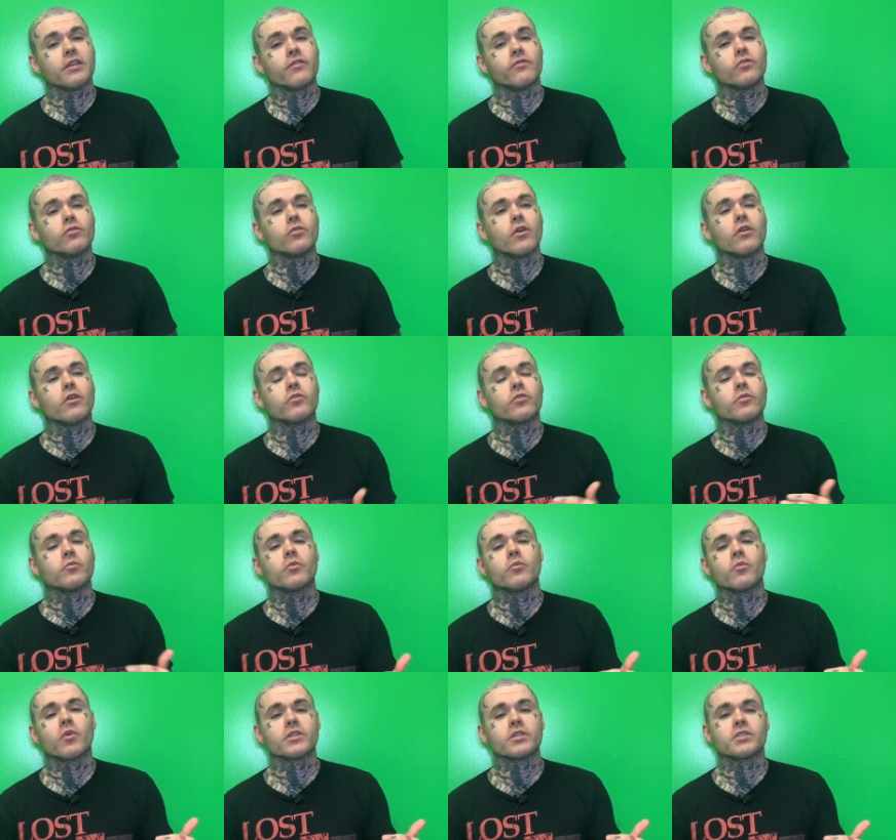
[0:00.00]
you know, you've been
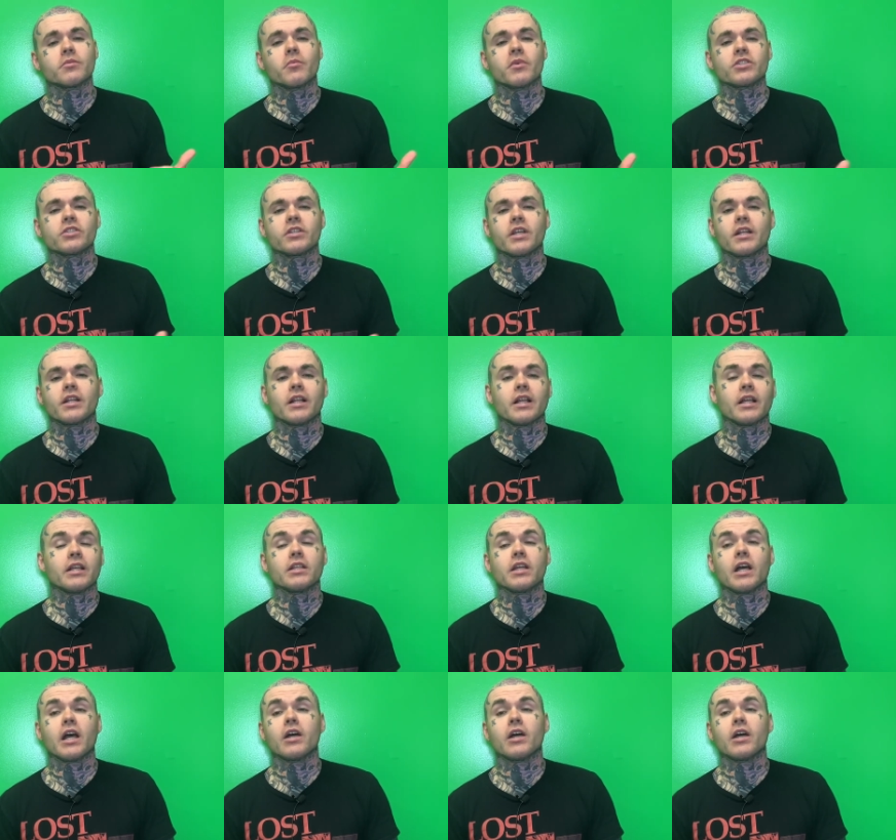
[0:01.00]
watching my channel, I